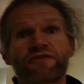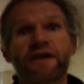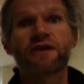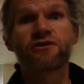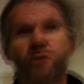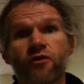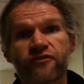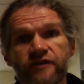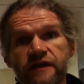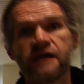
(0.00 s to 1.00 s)
State
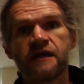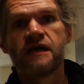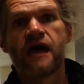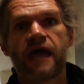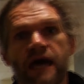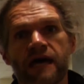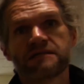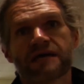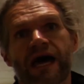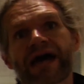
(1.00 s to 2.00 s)
University,
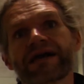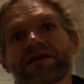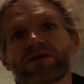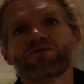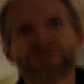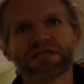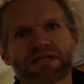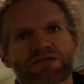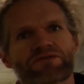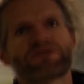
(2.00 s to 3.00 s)
and I got
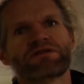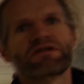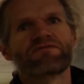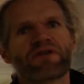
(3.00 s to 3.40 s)
really interested in